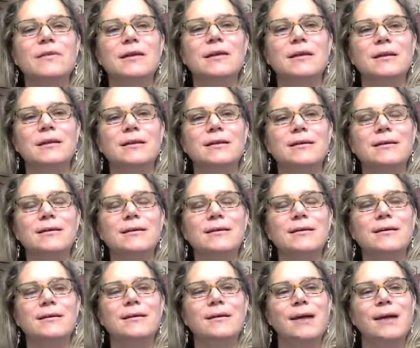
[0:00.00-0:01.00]
And
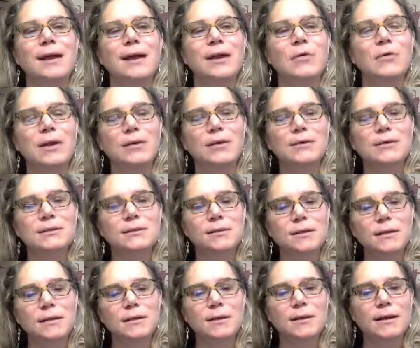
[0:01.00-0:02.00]
I know when I was
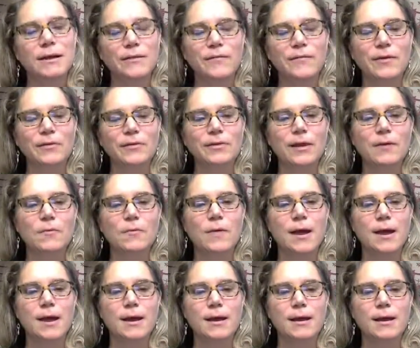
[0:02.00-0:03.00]
little, I felt that
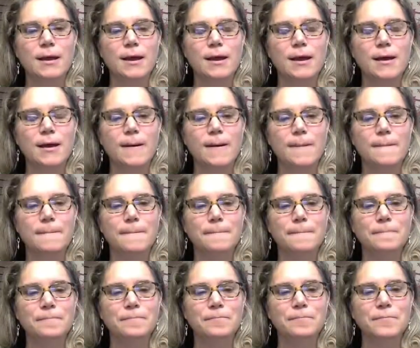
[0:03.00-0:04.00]
way
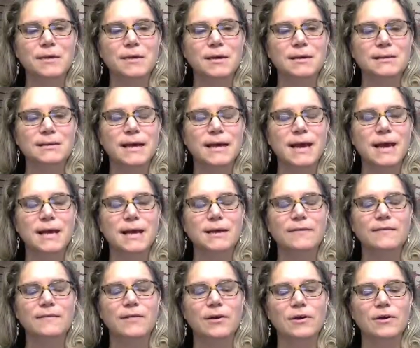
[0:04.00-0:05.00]
because I had
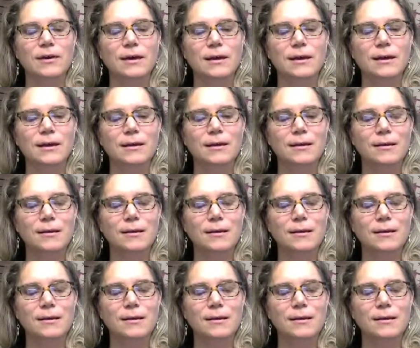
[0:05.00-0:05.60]
a very